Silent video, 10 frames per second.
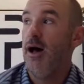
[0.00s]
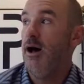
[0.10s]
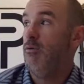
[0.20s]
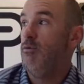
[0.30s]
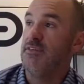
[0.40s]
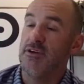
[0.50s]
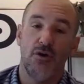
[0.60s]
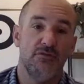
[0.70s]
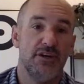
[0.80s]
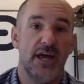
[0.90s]
with the
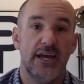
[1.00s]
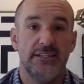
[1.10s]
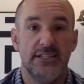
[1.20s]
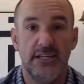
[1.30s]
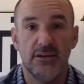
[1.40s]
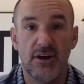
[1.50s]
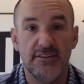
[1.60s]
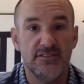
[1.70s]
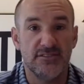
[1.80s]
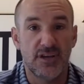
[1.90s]
COVID-19
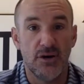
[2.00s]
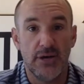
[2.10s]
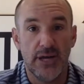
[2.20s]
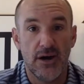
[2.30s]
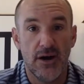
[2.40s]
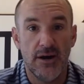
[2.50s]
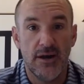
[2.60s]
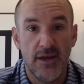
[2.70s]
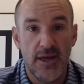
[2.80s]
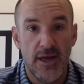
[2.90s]
crisis going on.
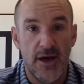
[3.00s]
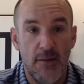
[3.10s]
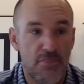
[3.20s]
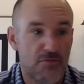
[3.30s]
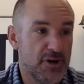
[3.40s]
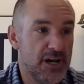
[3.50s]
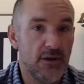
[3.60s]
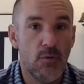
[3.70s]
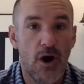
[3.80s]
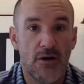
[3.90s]
3D
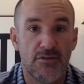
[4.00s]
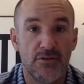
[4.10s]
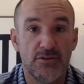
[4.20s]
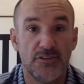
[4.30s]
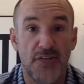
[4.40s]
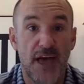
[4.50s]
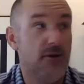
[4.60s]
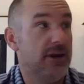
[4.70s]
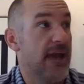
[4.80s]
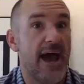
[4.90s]
walkthroughs
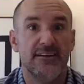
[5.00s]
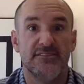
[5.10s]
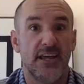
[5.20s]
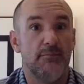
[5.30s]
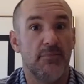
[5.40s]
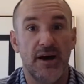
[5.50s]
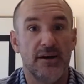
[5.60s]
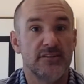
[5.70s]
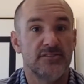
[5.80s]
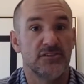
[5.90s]
allowing out-of-state
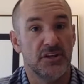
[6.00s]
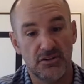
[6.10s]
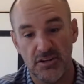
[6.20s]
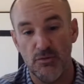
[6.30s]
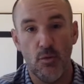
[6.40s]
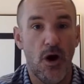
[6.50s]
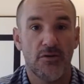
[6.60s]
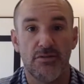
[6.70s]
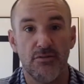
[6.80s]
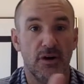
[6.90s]
buyers to literally
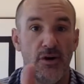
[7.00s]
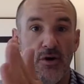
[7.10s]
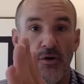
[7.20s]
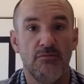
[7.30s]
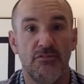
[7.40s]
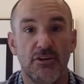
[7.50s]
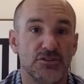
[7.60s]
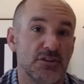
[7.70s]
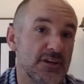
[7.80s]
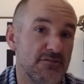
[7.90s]
walk through the home
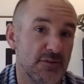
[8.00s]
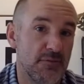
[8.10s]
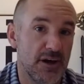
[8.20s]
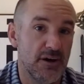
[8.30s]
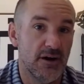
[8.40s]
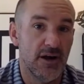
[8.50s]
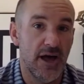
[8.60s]
virtually from their